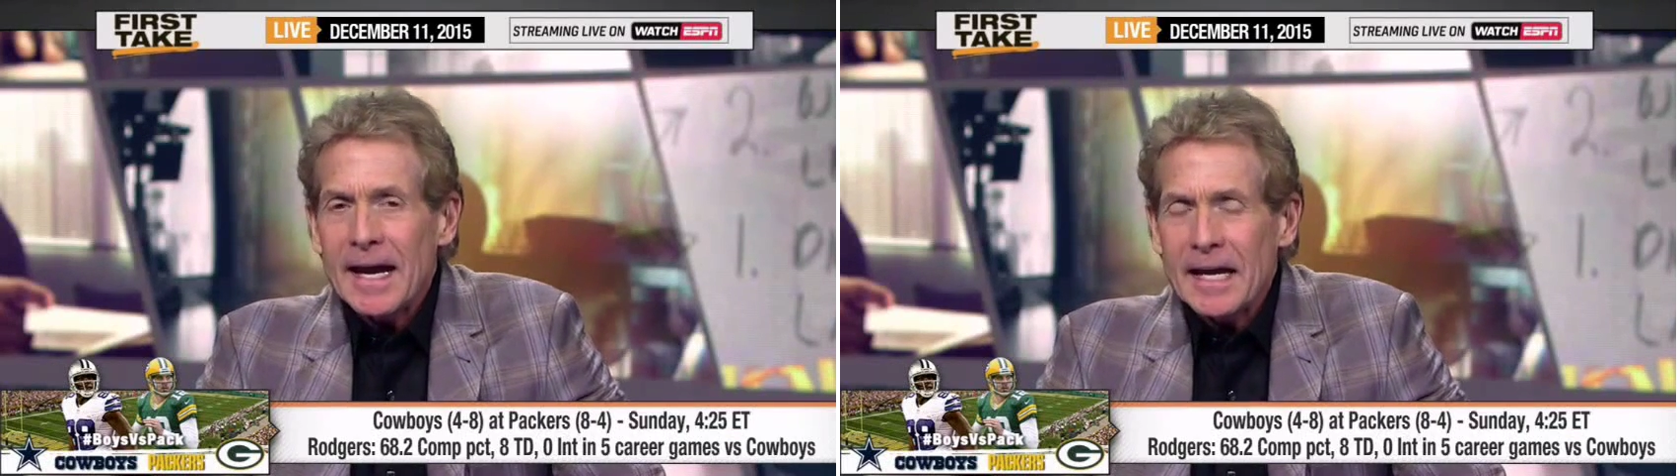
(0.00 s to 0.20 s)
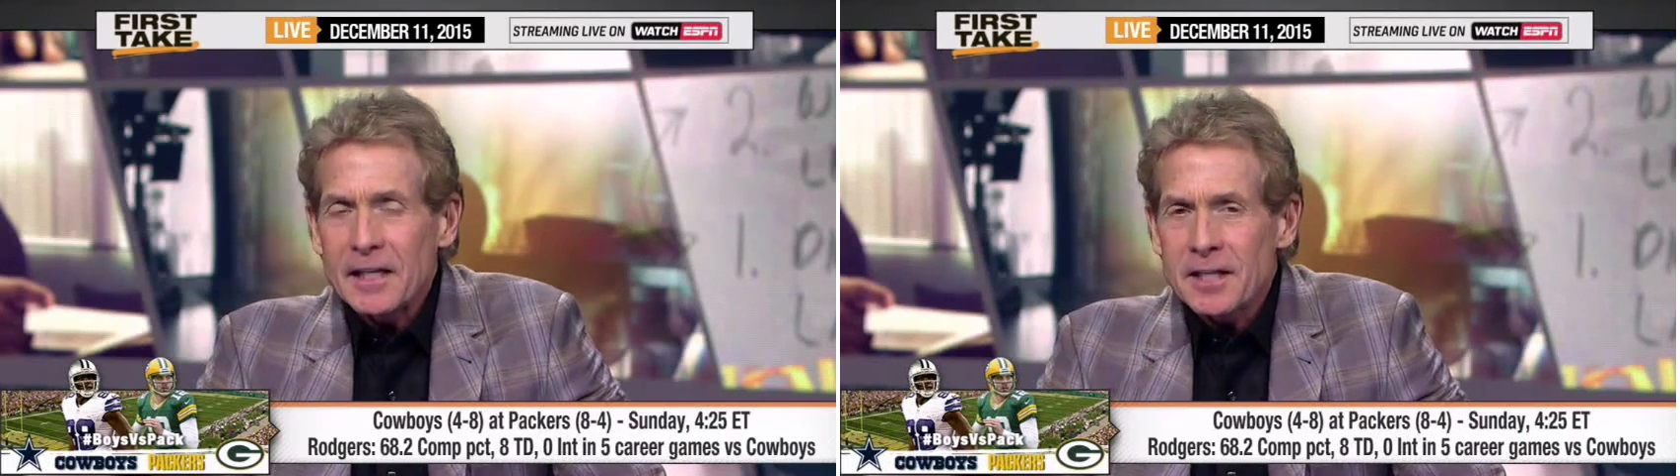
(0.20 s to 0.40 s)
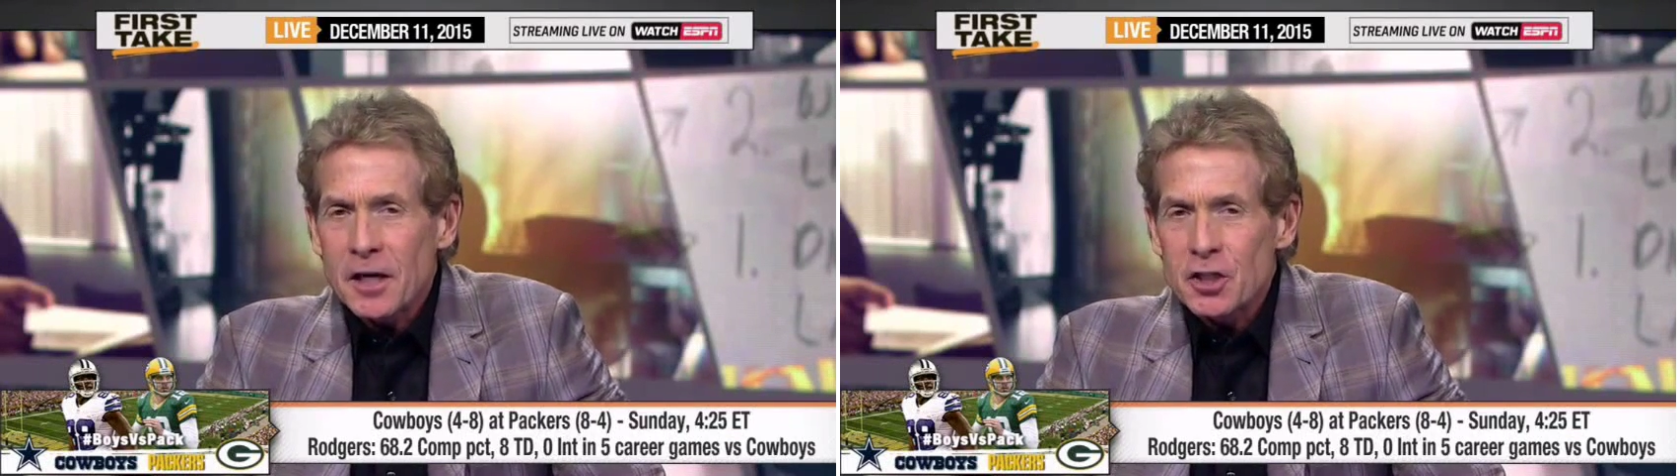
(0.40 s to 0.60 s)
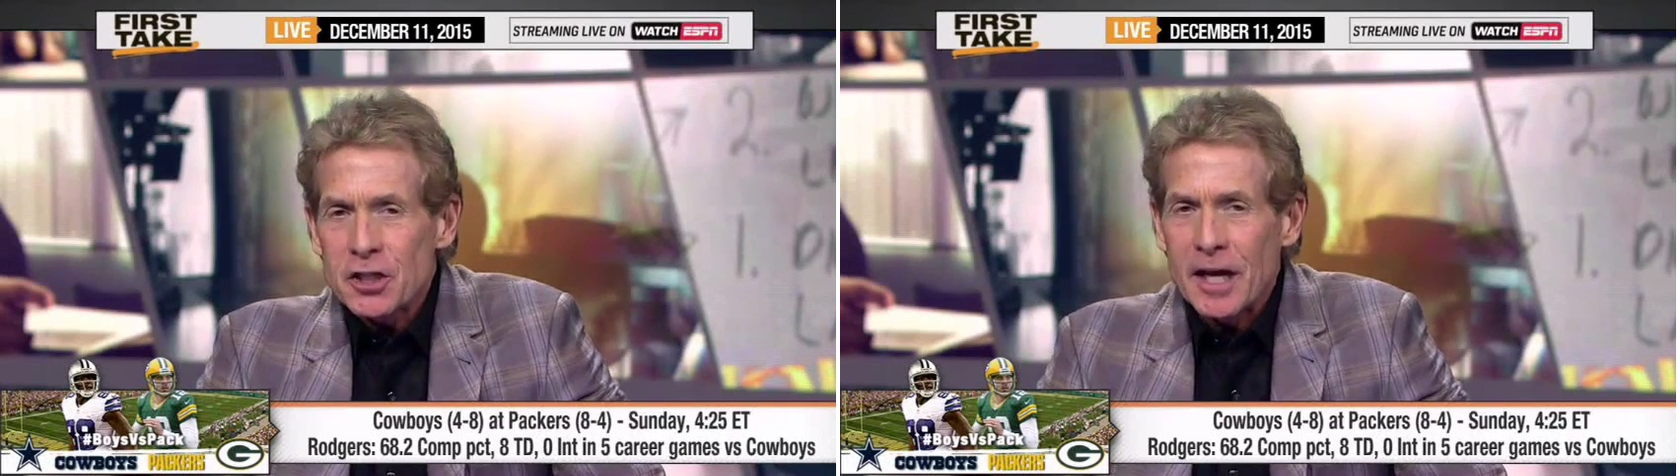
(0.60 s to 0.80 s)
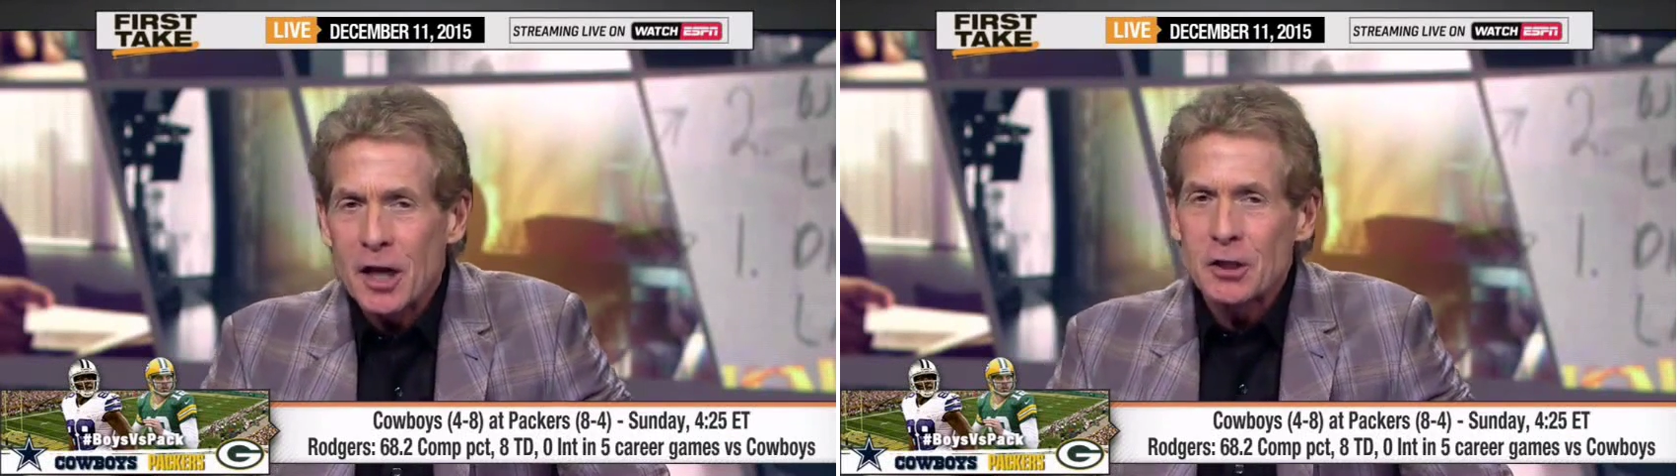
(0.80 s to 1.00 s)
8
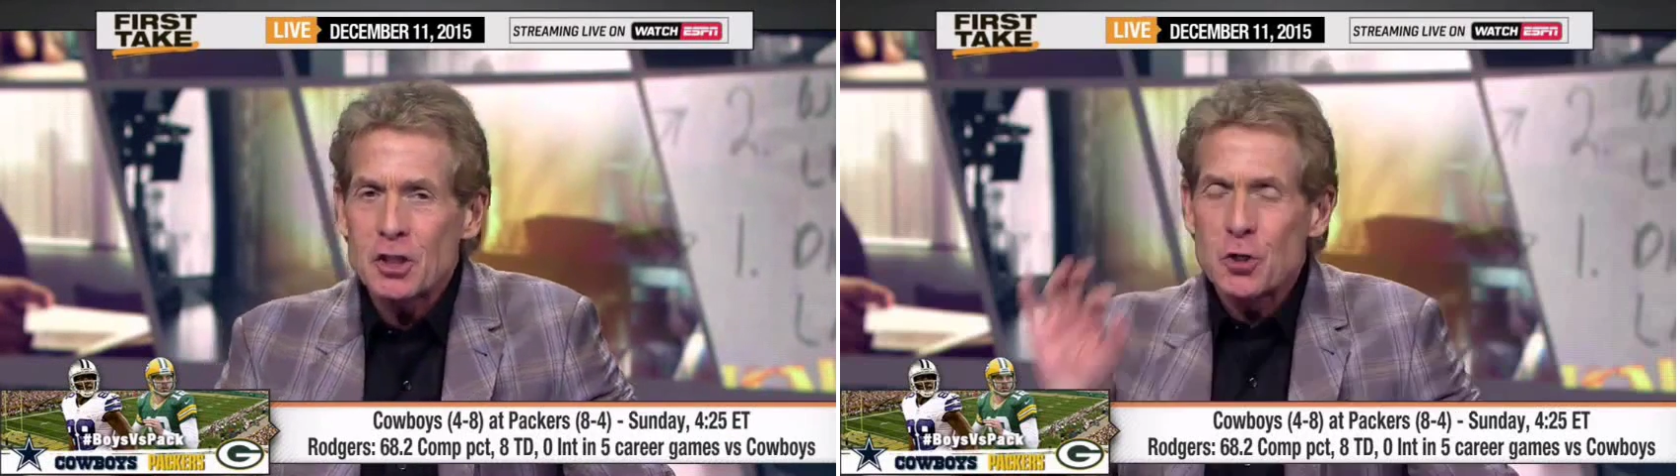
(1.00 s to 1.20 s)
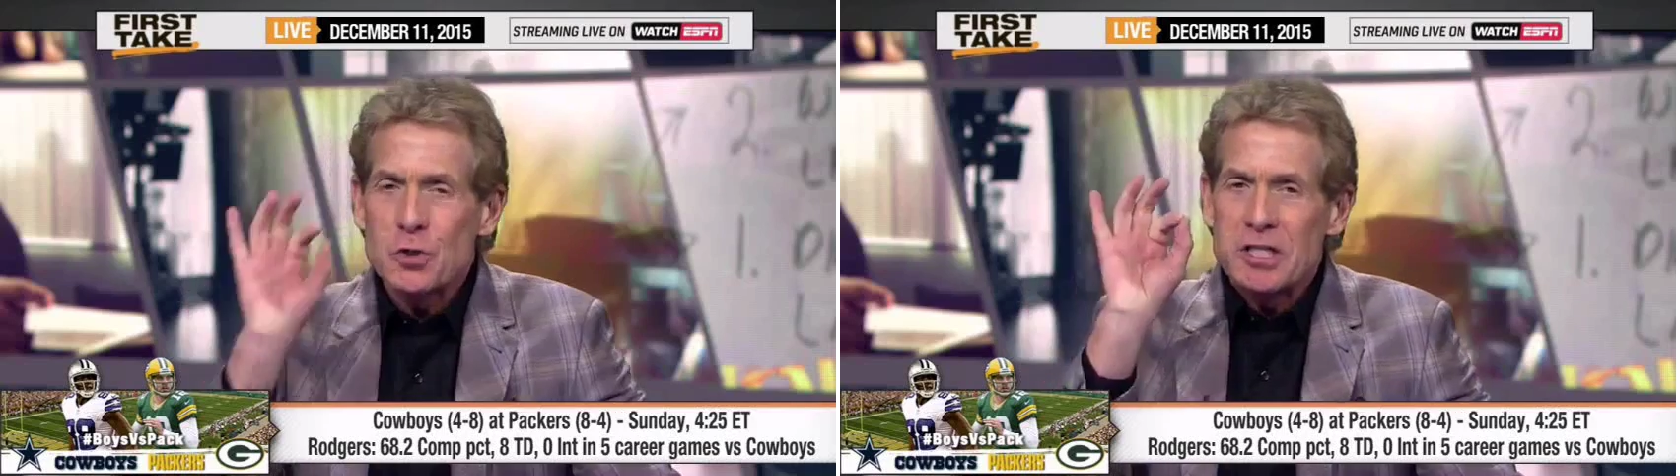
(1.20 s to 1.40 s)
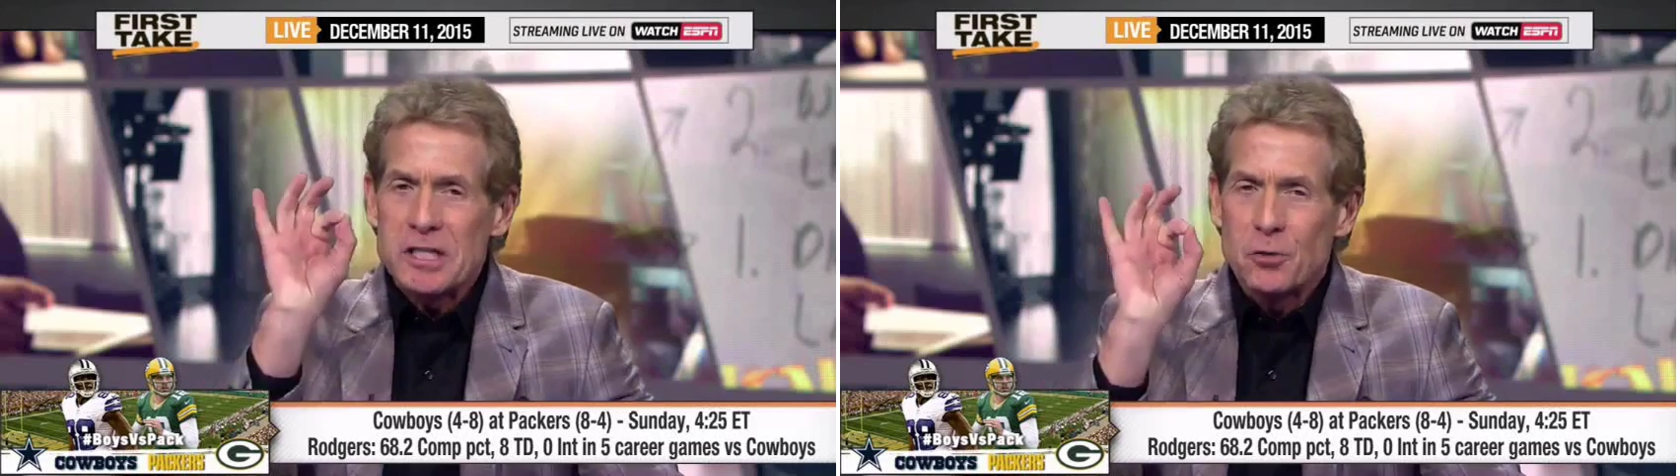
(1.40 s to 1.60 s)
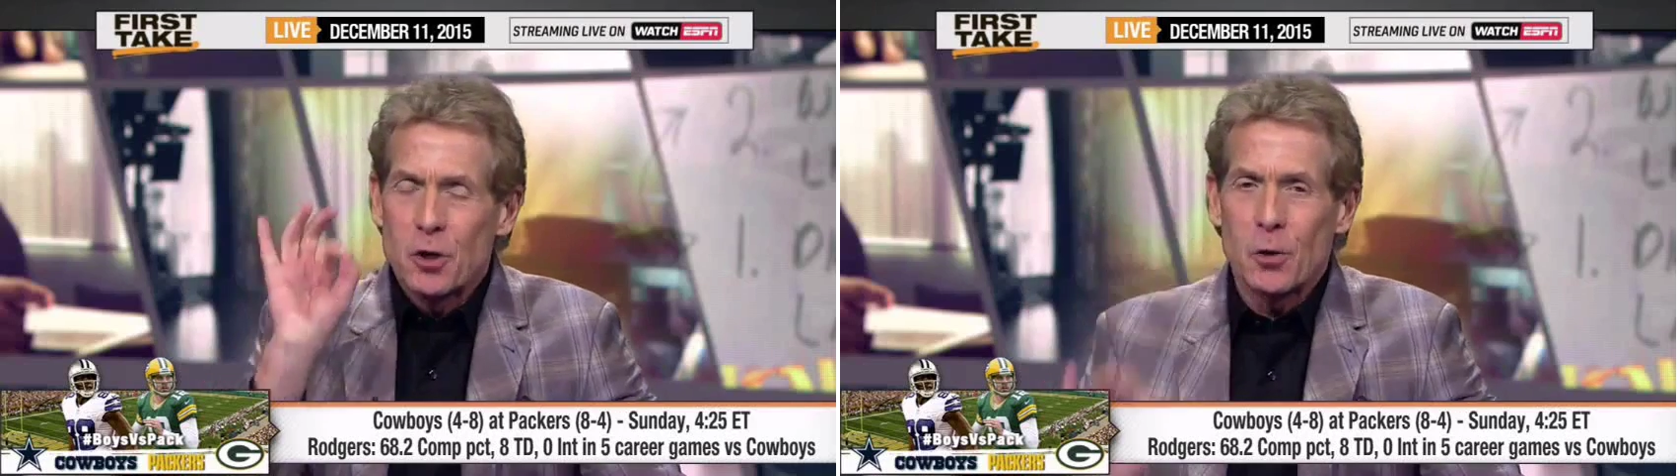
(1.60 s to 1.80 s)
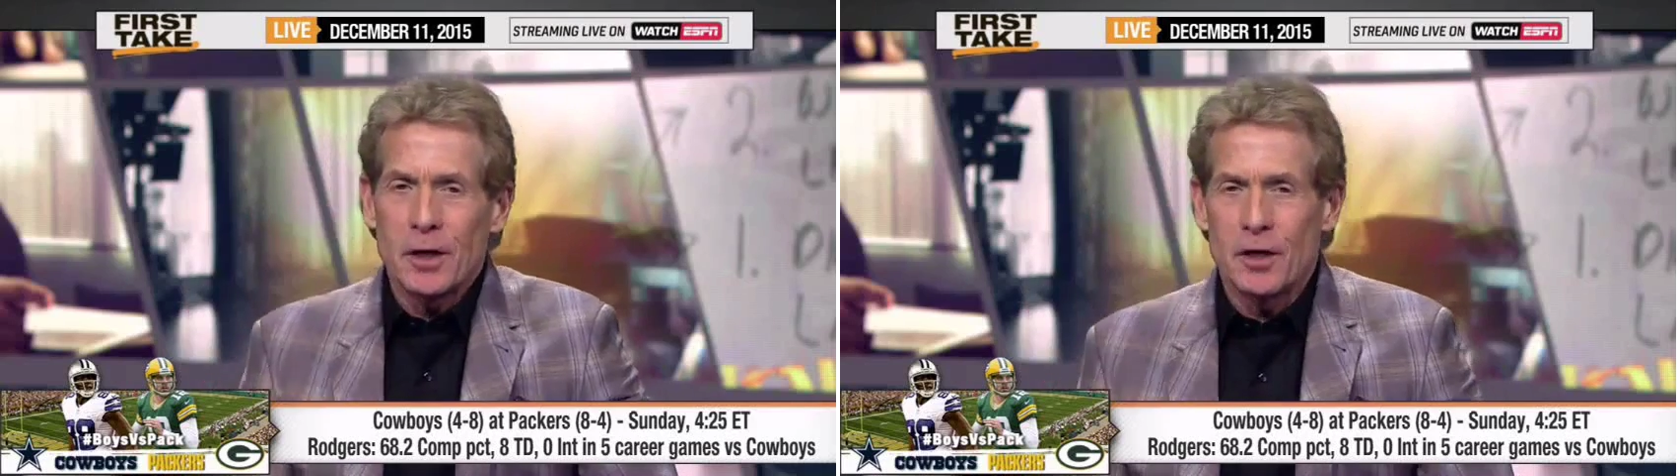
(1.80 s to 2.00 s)
touchdowns to 0